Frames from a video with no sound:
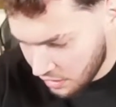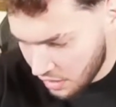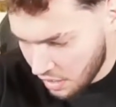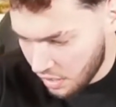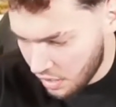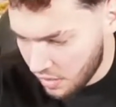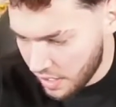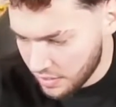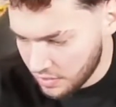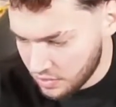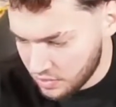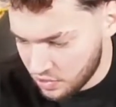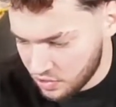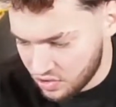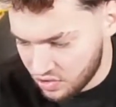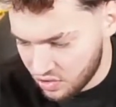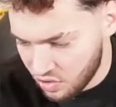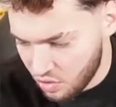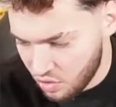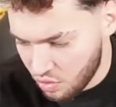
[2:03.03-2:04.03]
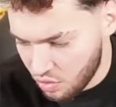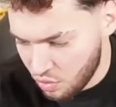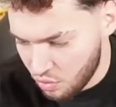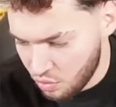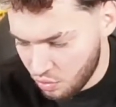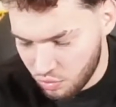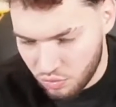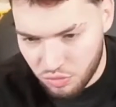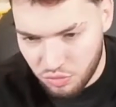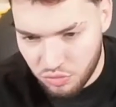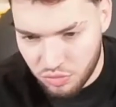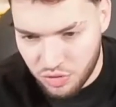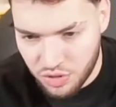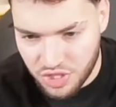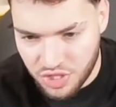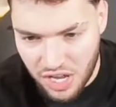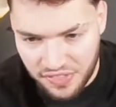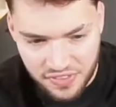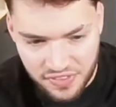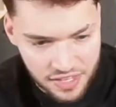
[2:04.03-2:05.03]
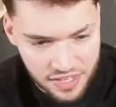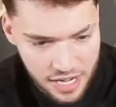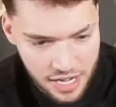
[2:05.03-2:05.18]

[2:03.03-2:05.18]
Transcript: All right. So there's nothing